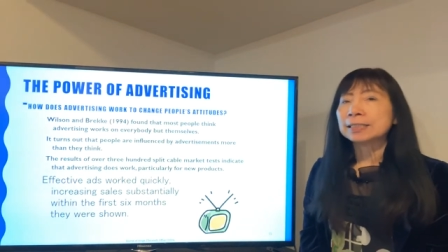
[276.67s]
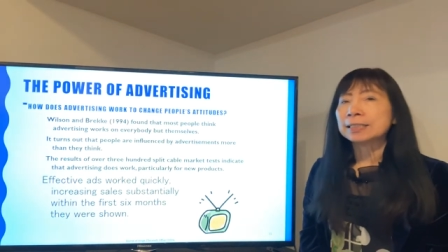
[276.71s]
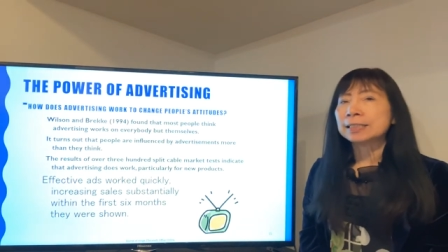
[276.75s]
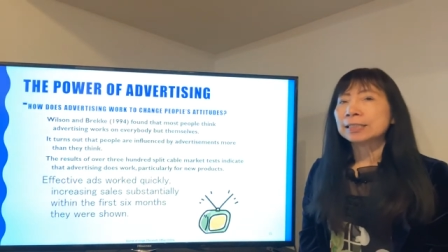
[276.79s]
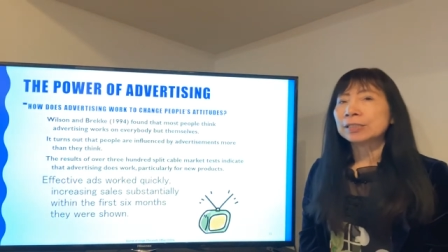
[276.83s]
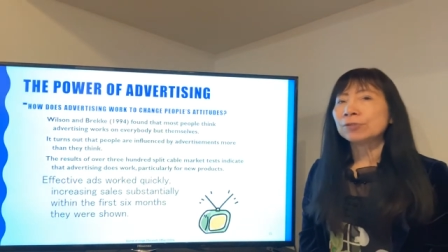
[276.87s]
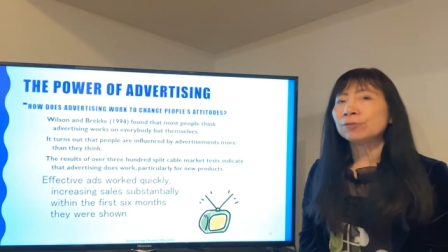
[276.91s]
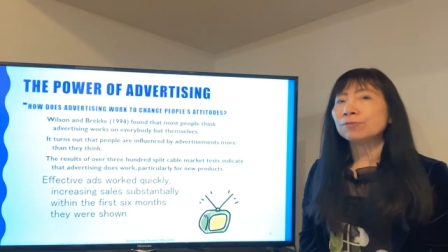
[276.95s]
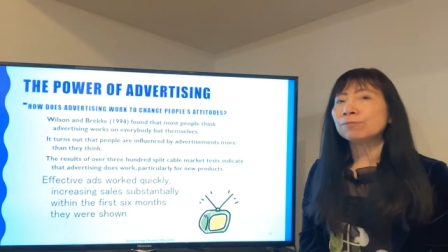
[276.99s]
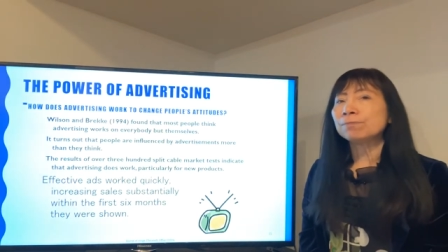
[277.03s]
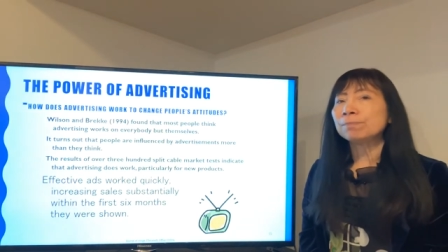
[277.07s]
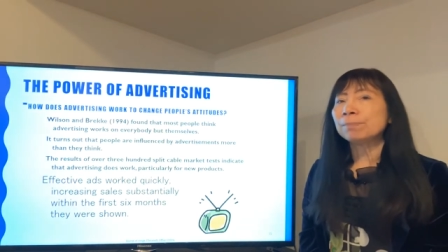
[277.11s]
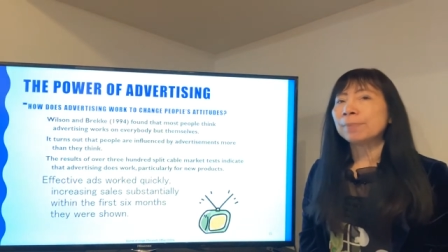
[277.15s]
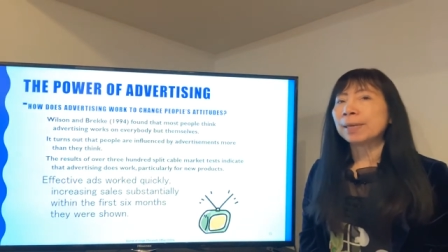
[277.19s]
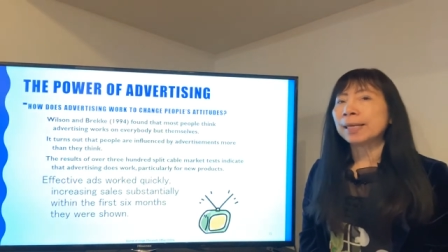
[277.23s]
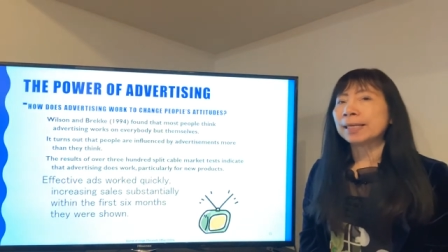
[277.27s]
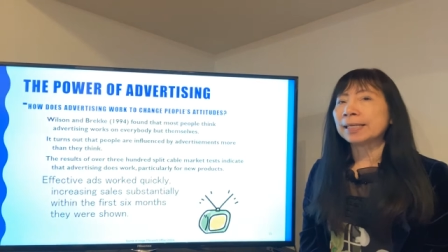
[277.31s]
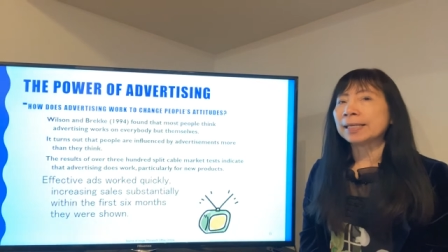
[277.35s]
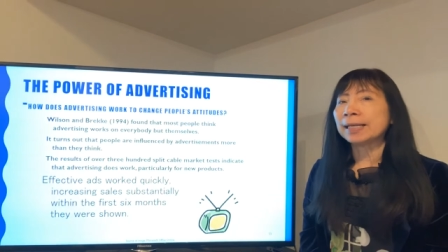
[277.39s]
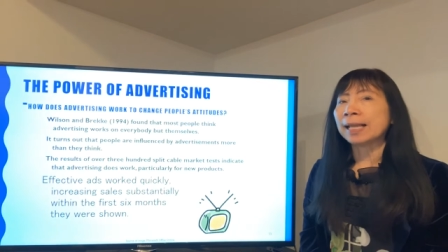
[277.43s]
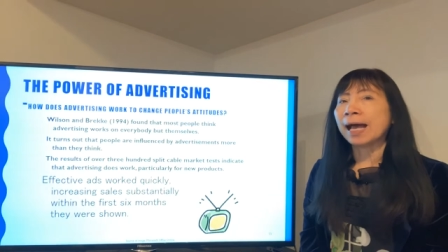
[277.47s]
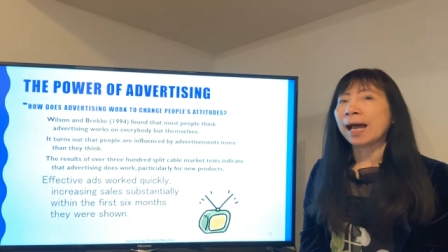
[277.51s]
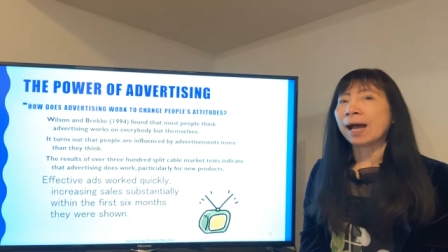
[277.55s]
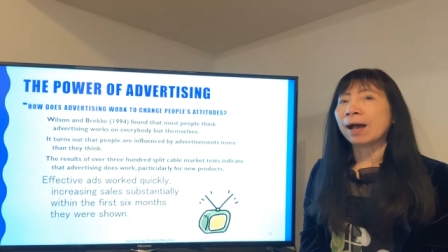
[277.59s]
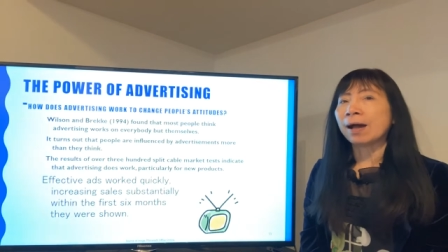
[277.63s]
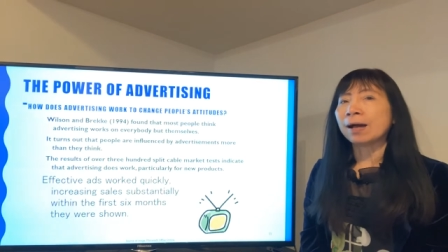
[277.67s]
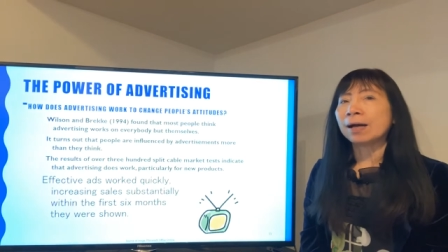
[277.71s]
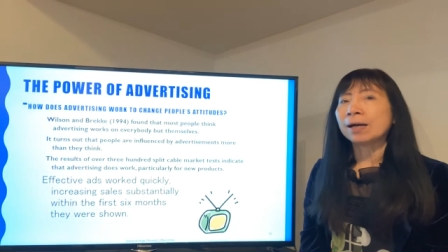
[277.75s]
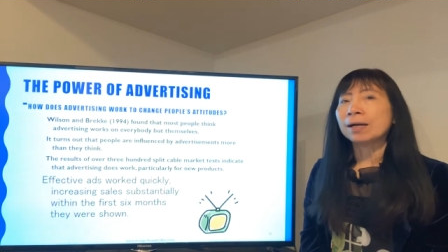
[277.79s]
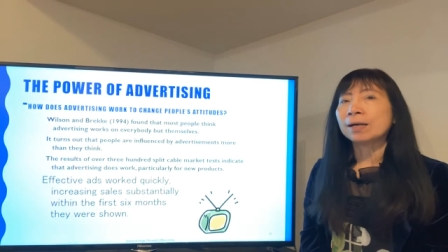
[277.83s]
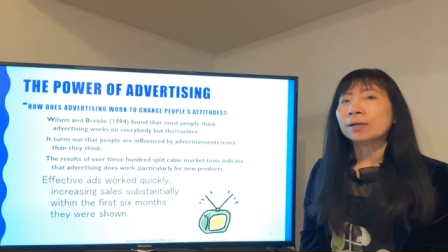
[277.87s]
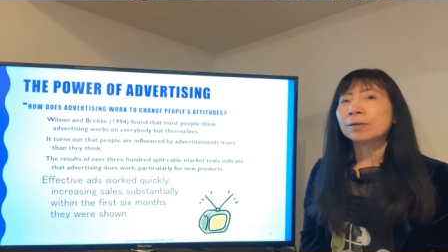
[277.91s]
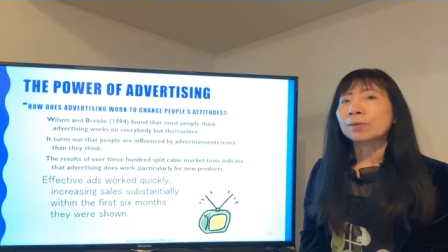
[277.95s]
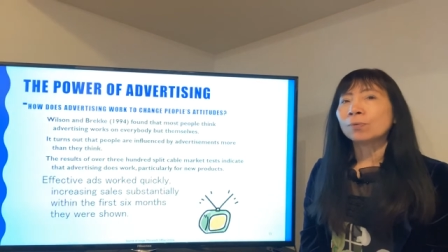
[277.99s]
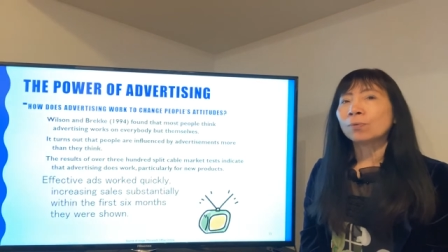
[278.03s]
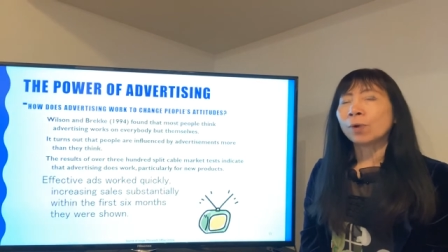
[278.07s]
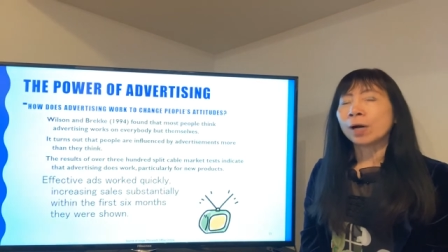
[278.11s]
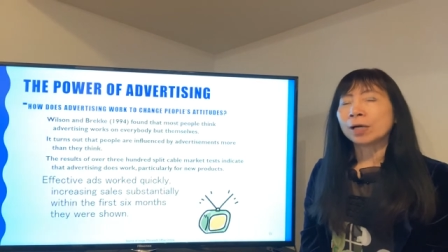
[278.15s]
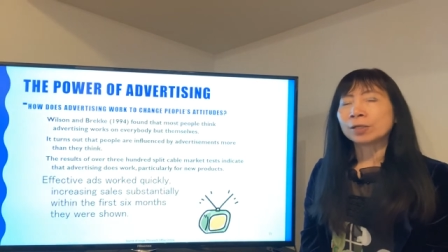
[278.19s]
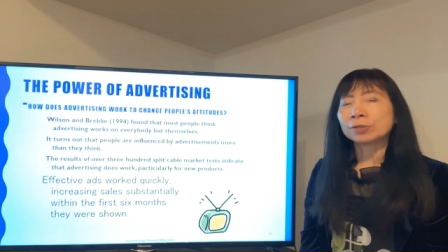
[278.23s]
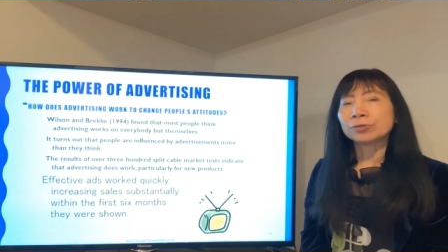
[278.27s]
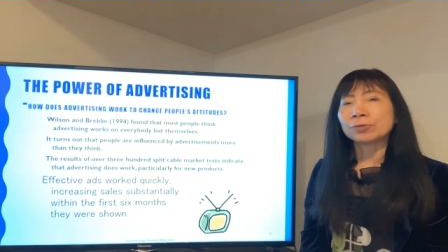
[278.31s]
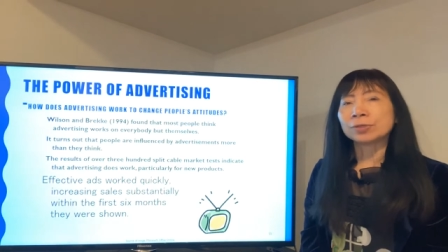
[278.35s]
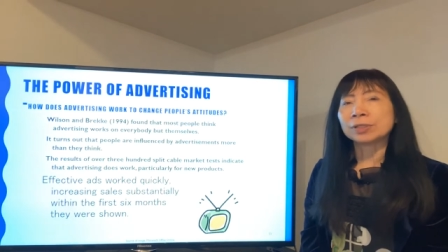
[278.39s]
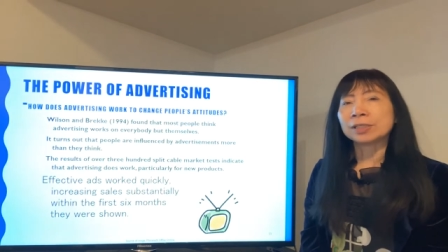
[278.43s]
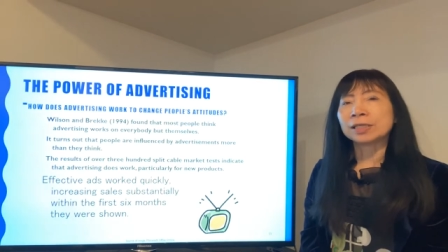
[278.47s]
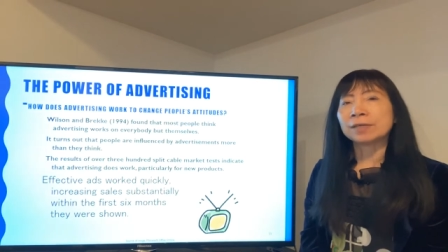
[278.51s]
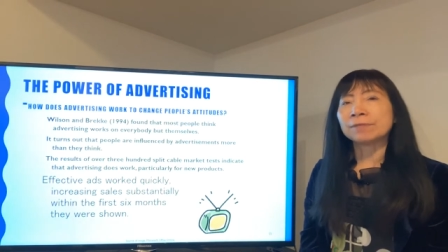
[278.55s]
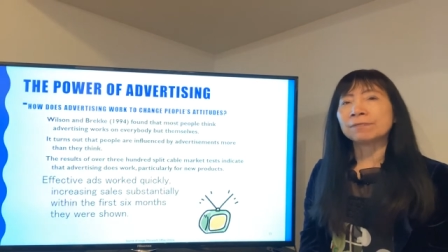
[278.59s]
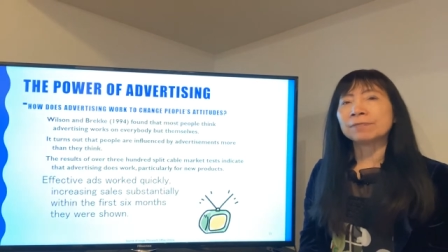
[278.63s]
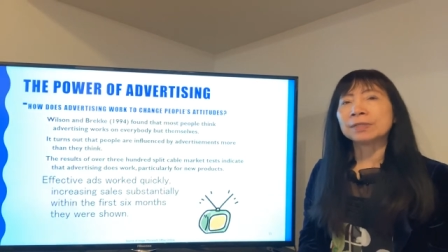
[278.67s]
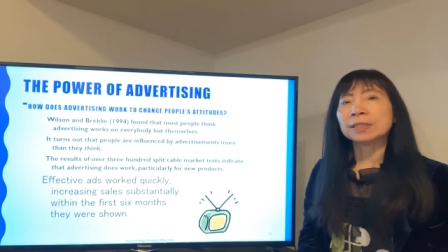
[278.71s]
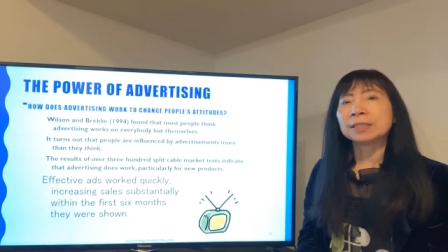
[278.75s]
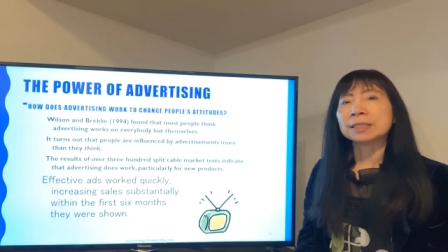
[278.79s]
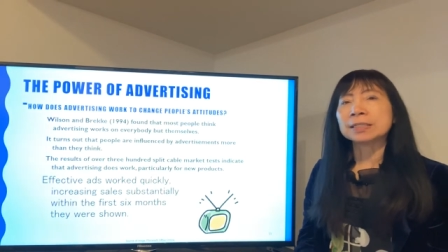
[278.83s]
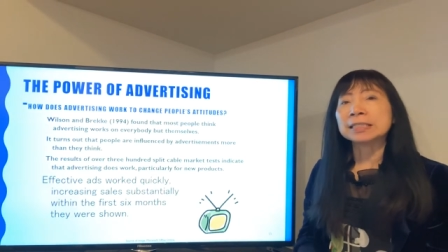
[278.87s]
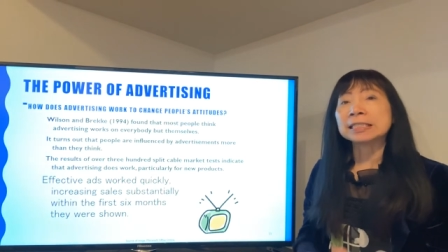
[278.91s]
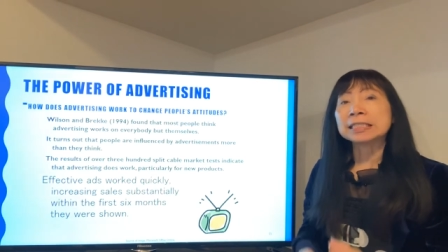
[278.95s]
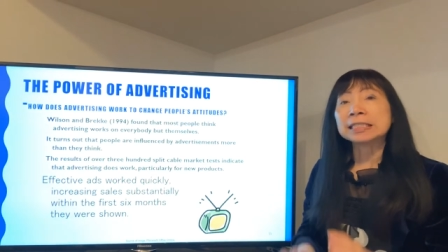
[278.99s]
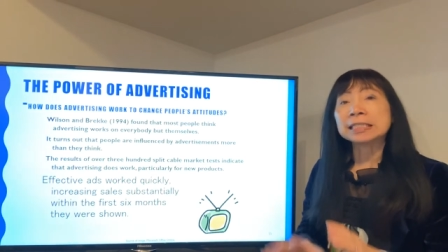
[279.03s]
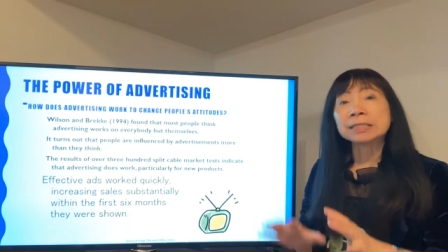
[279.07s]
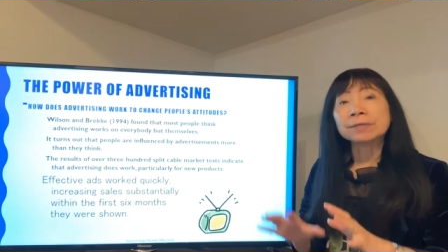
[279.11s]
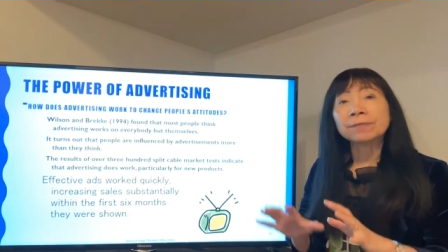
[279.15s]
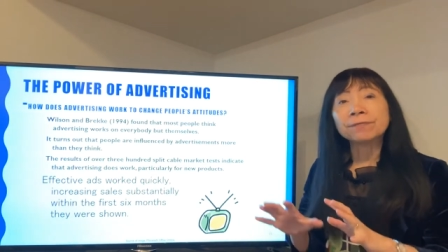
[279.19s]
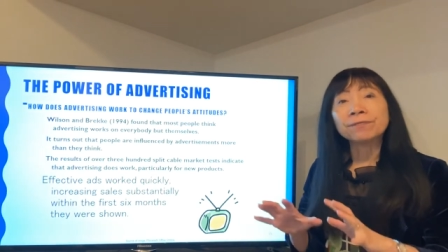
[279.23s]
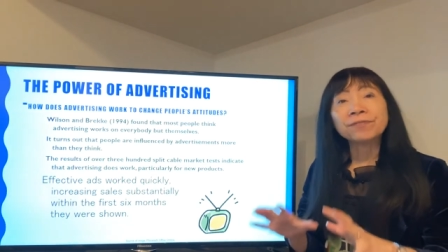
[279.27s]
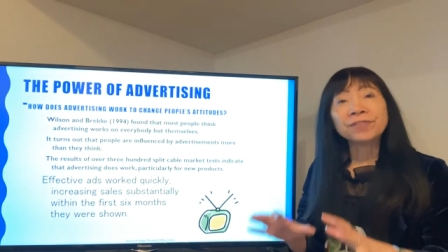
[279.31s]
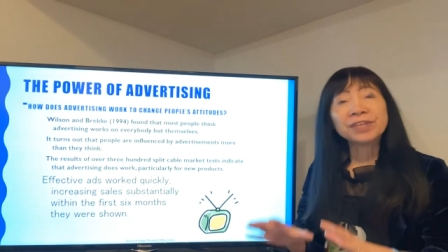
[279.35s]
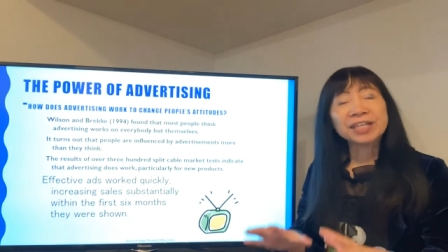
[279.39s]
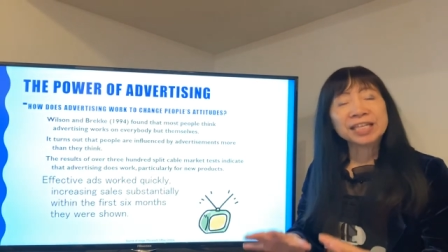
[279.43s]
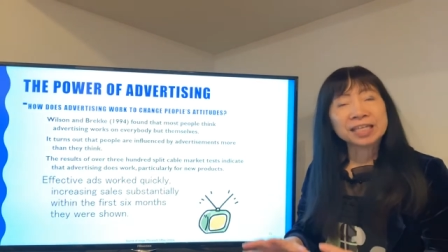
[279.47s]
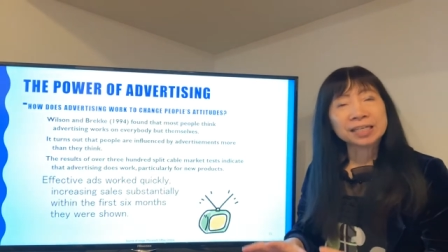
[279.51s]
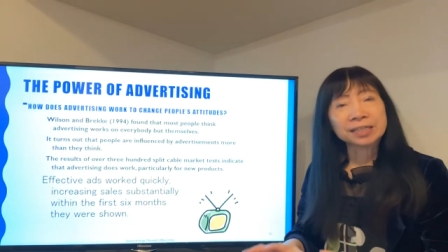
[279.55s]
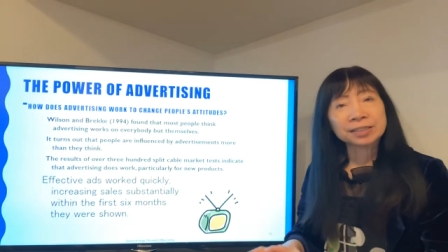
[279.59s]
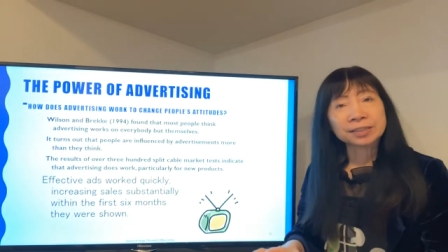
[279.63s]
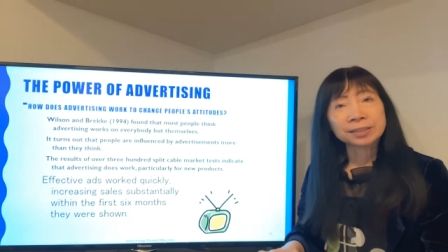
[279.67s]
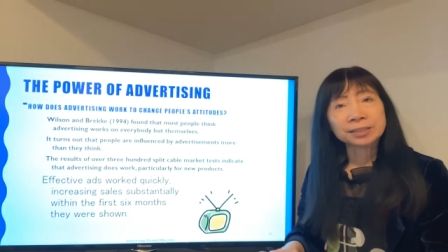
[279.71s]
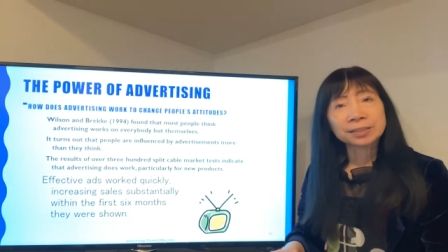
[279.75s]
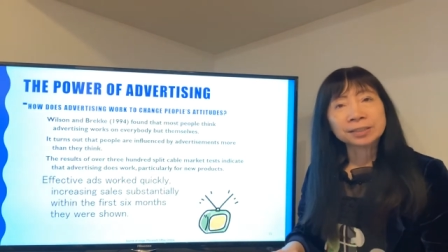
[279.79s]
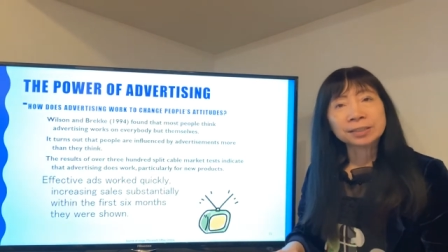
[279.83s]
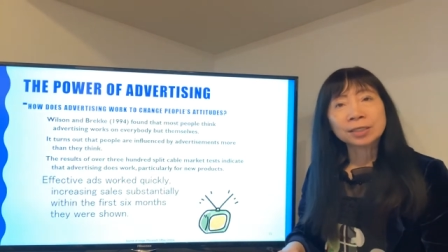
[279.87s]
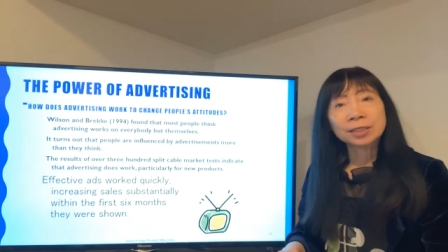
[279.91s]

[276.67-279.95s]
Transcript: you may not want to give the severe